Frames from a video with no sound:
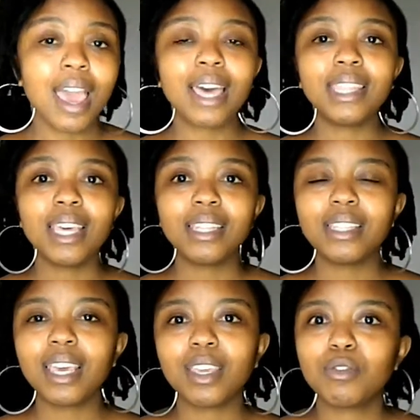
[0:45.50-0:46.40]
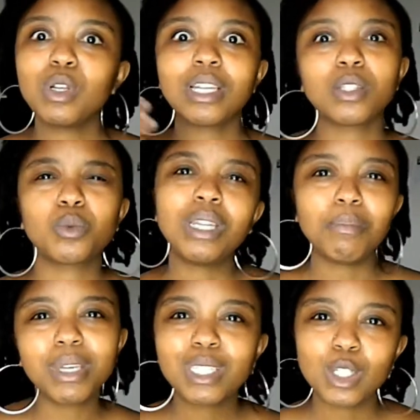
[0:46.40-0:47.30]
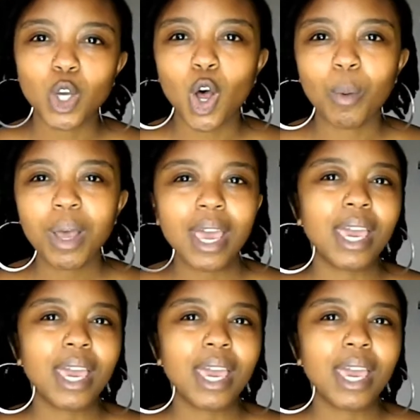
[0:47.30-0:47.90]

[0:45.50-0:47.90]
and then they give you like this really messy job,